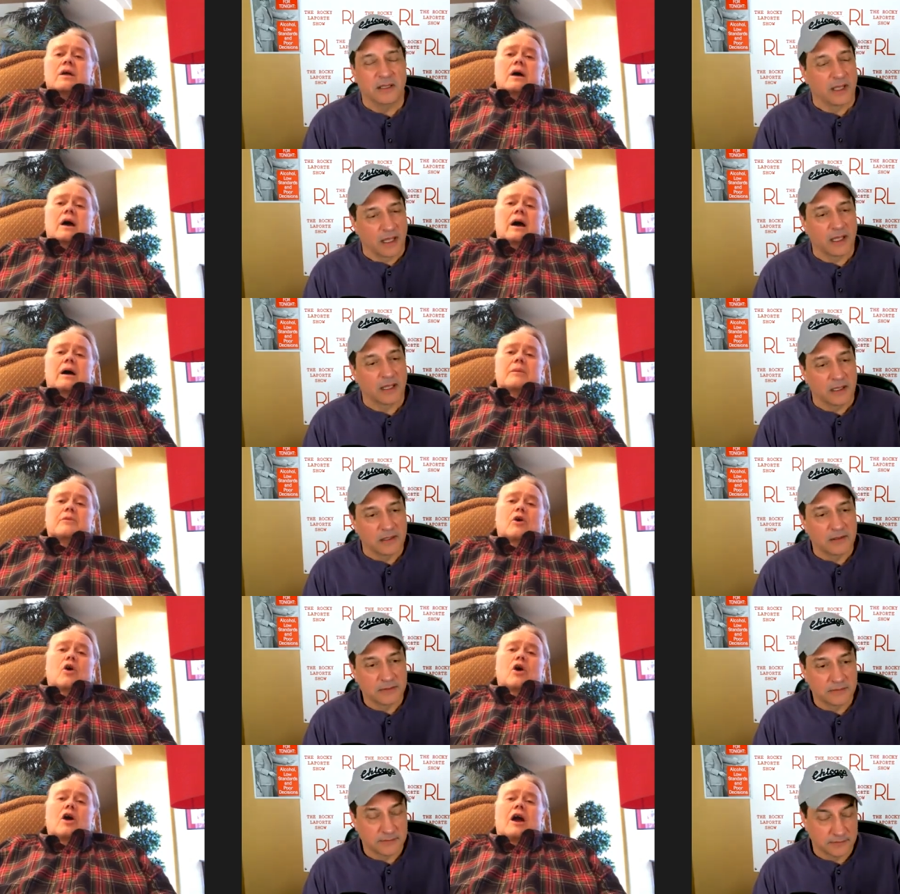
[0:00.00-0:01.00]
Speaker 1: yeah. um,
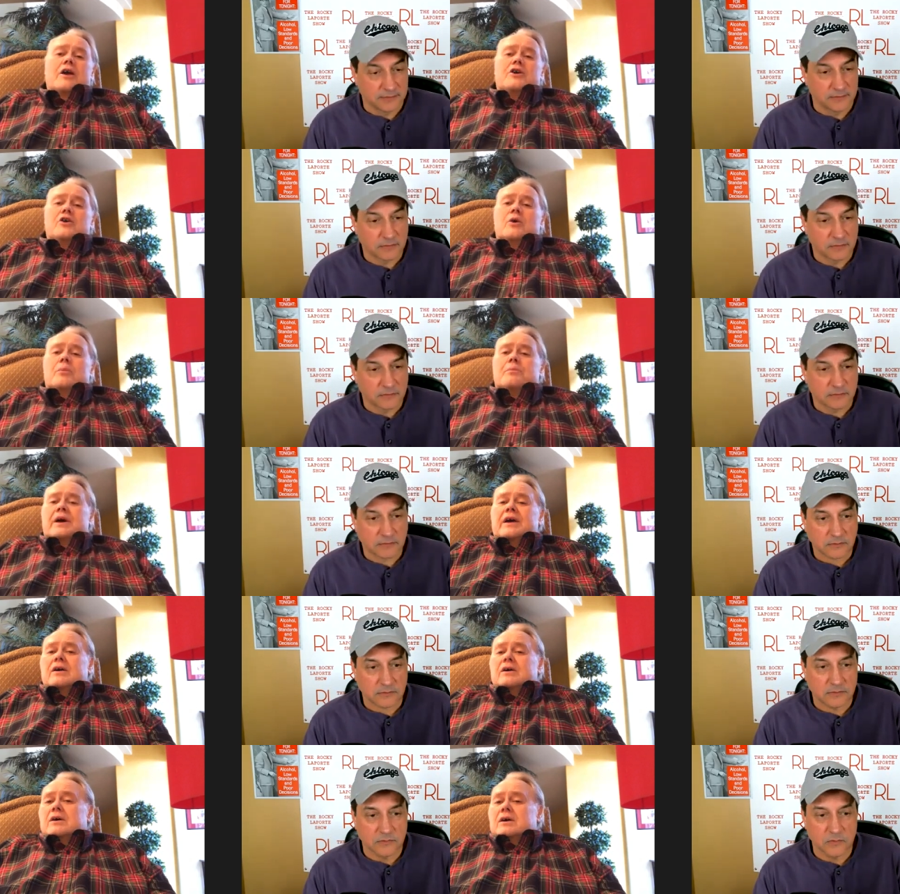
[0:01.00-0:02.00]
or are you a
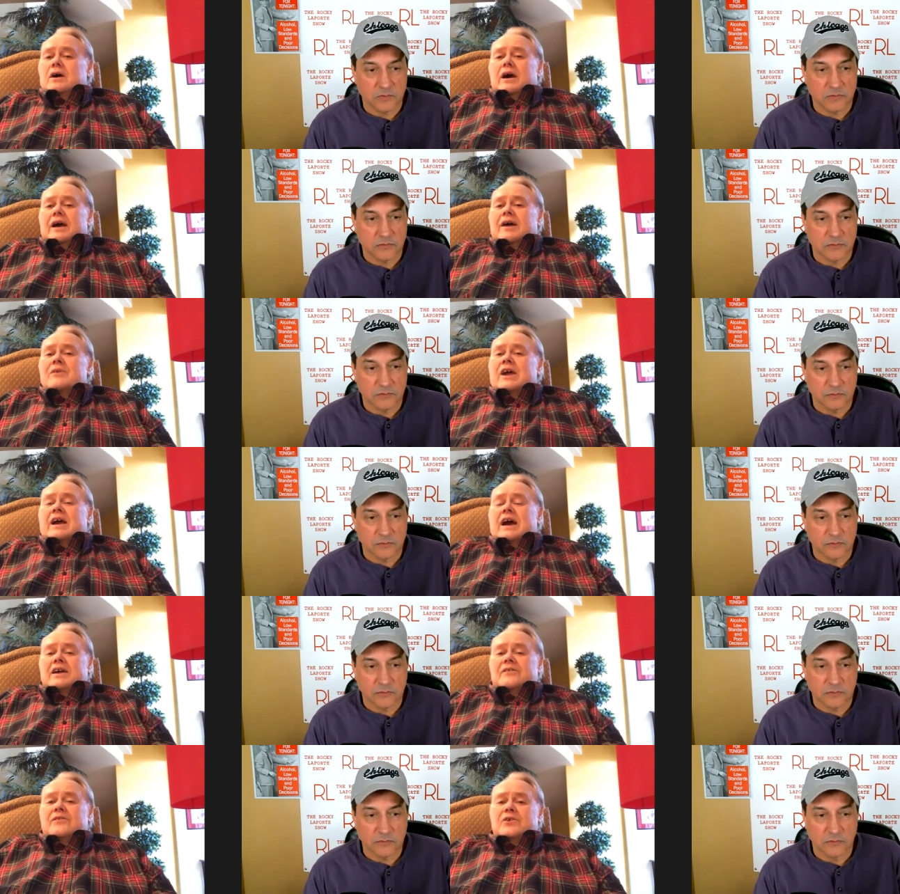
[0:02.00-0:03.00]
big, every
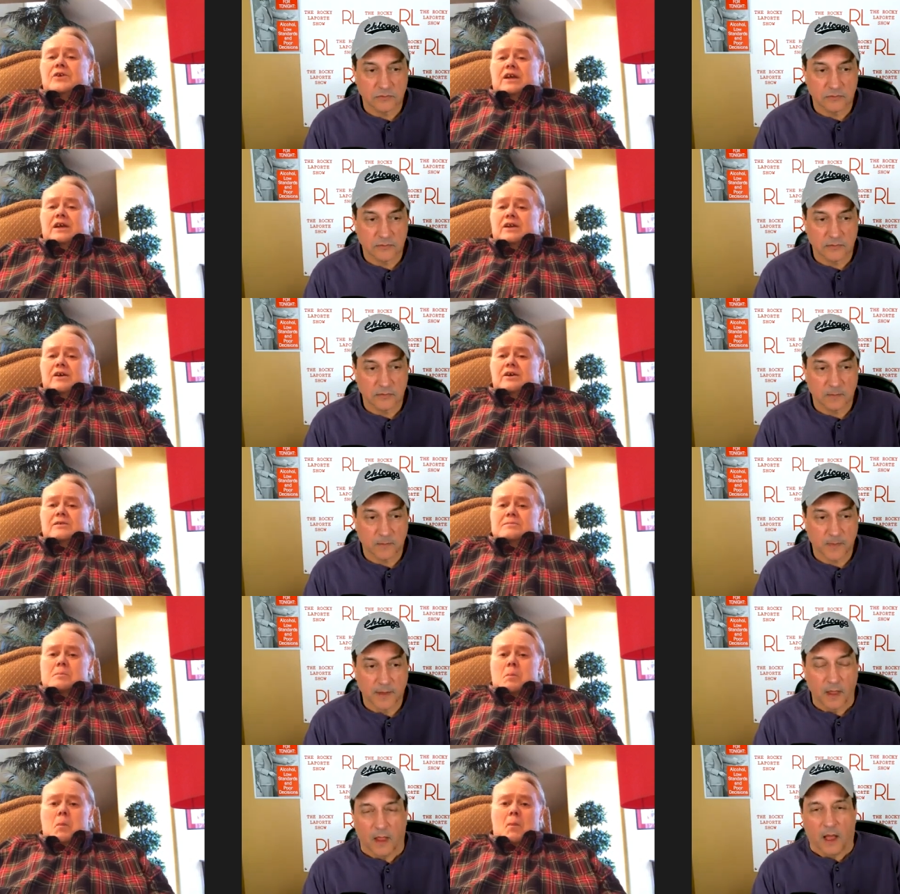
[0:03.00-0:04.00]
kind of food eater?
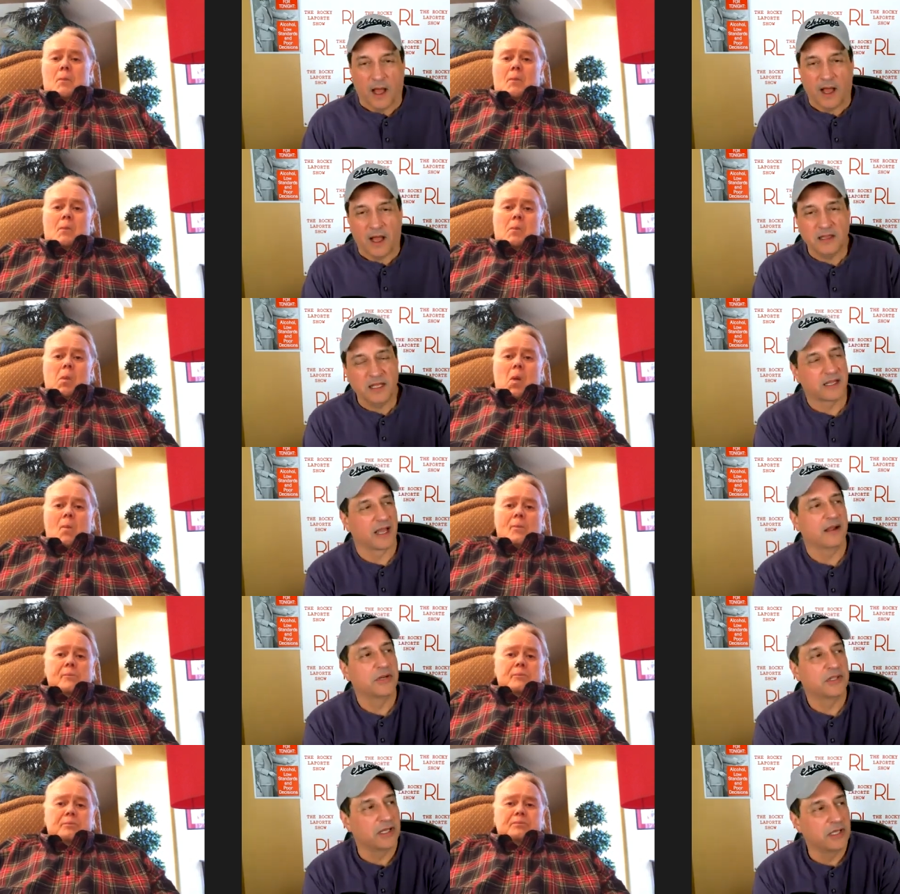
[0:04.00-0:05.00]
Speaker 2: I like
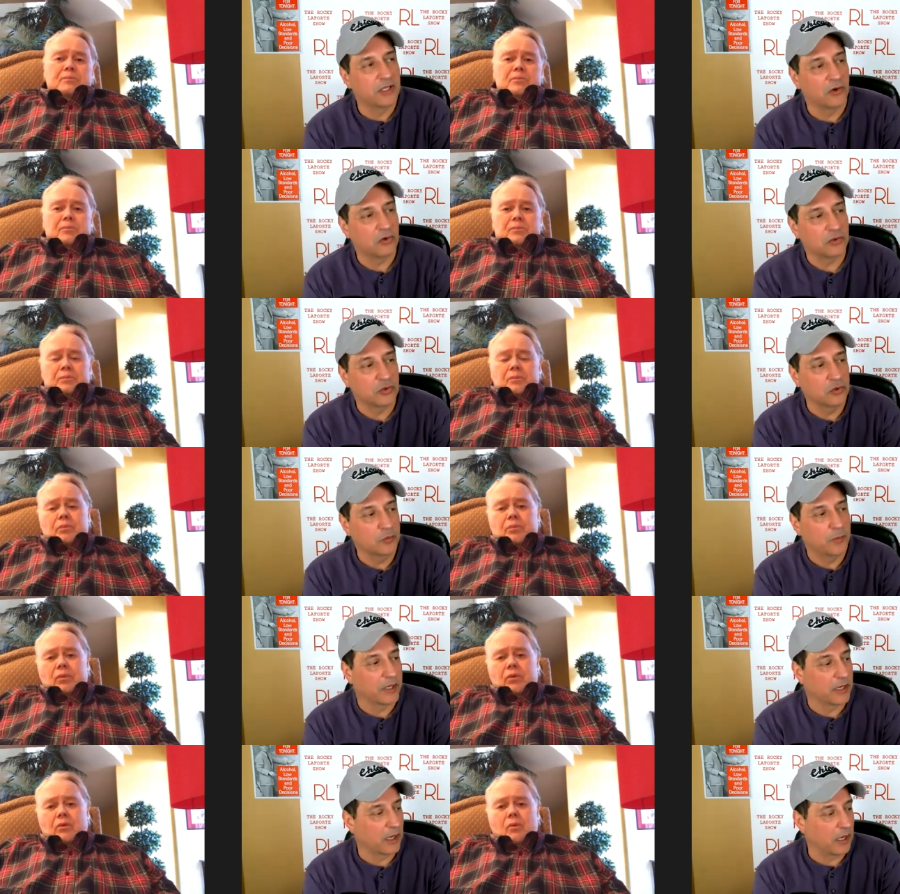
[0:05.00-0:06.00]
everything, you know, Lou.
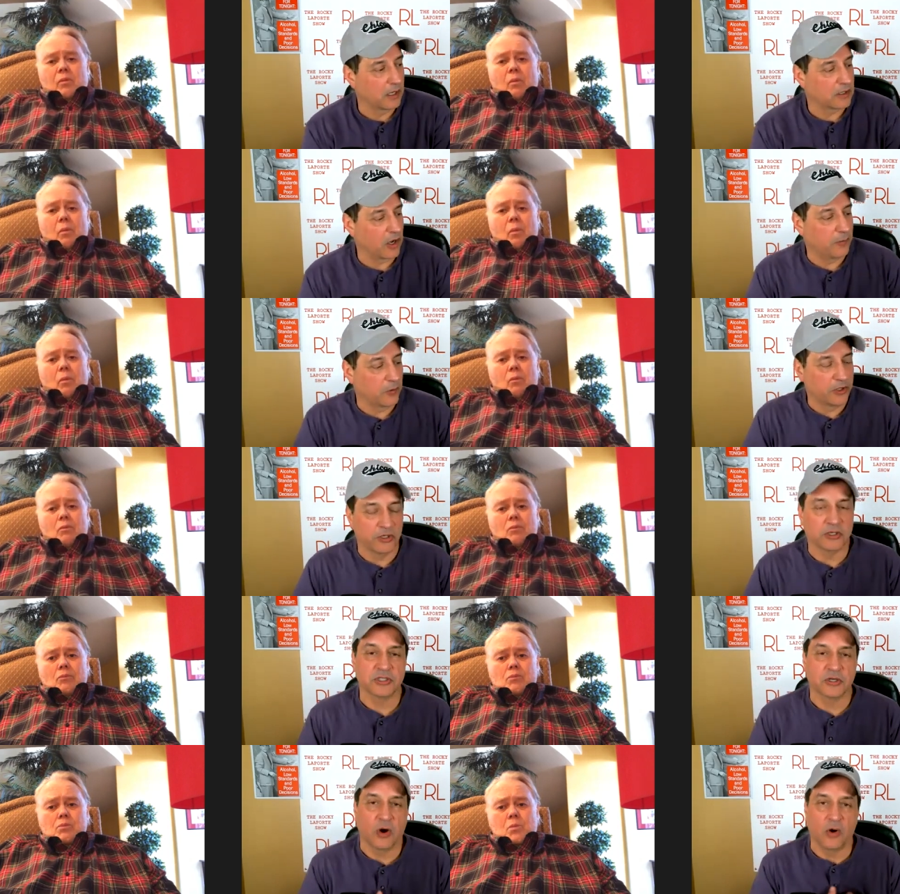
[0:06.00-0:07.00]
But uh, a couple
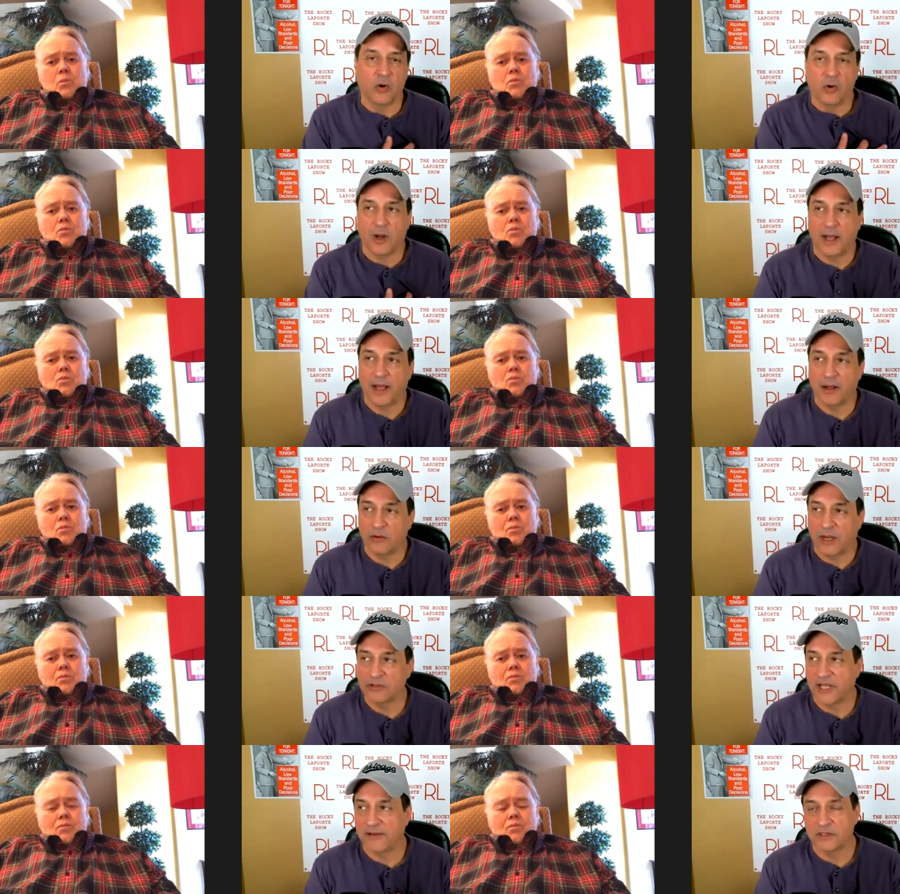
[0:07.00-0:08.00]
years ago, I,
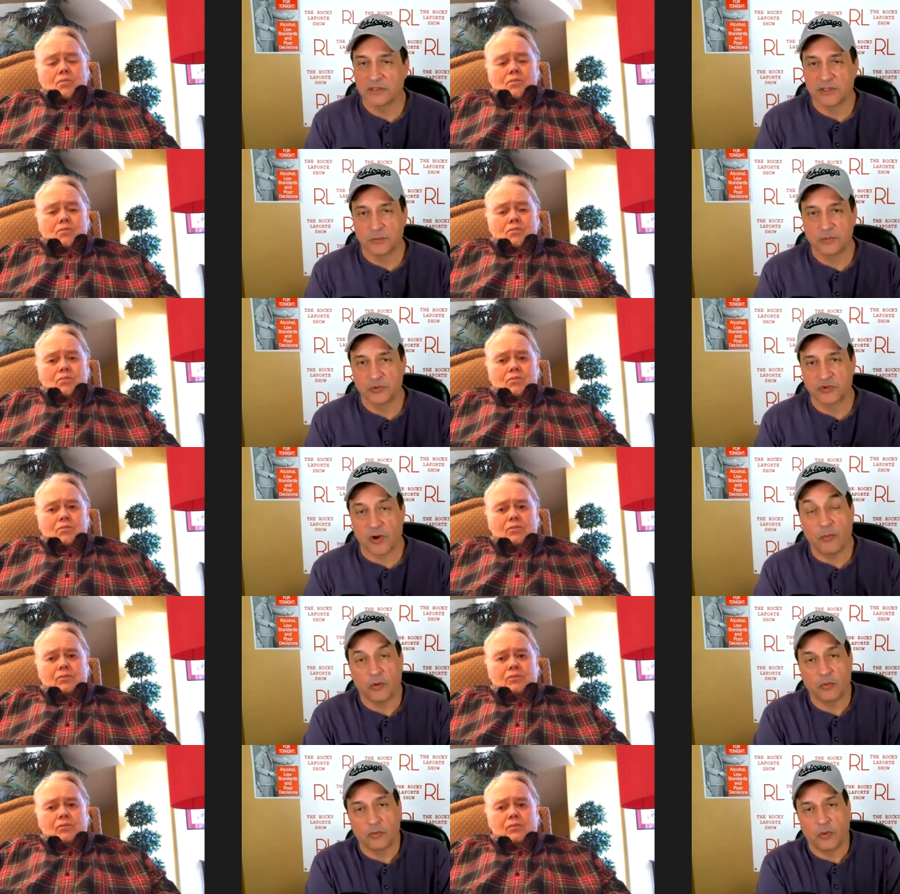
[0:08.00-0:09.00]
I, was having some
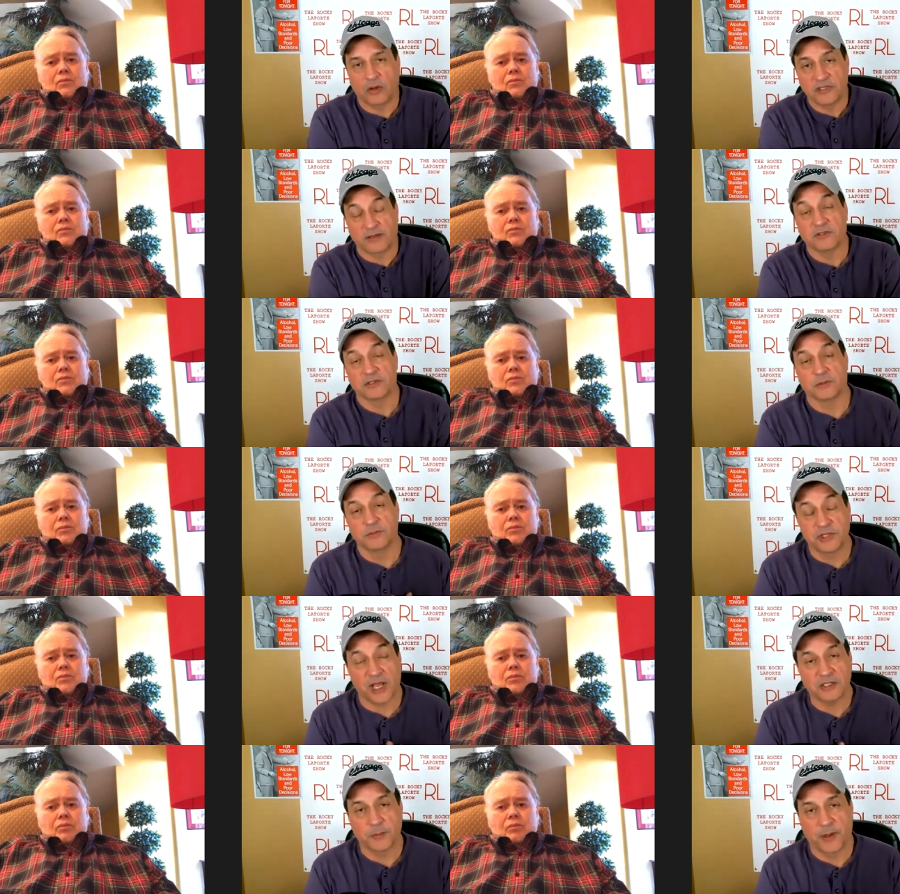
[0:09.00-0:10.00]
trouble. I was having some
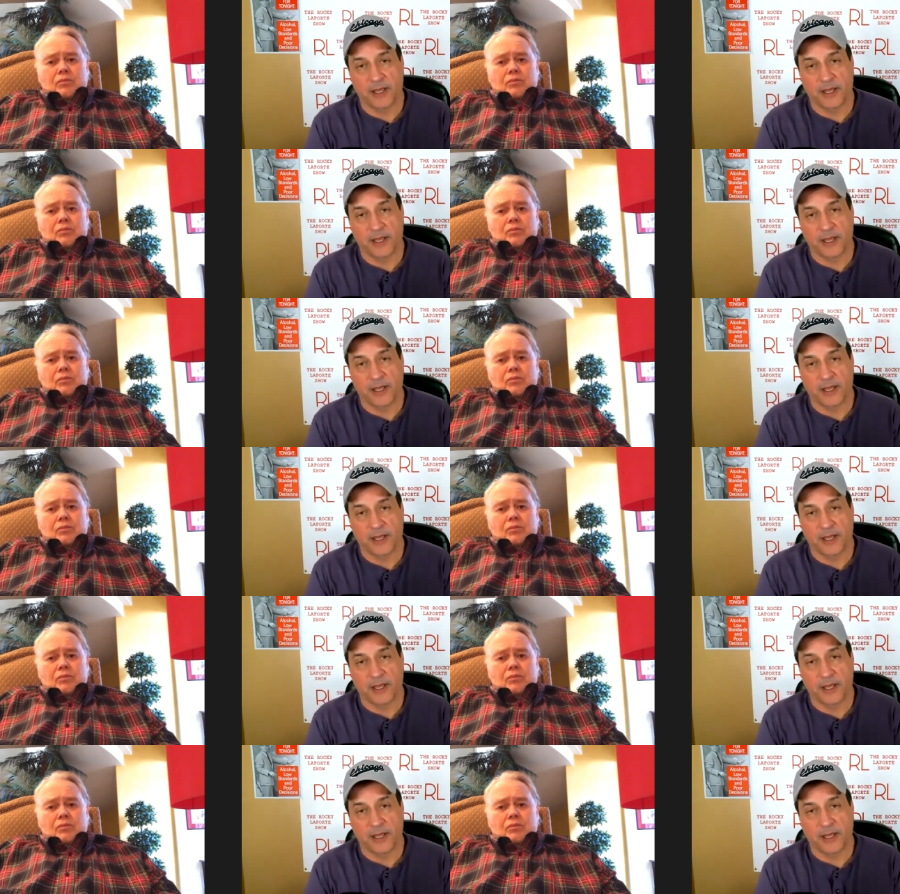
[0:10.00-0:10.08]
chest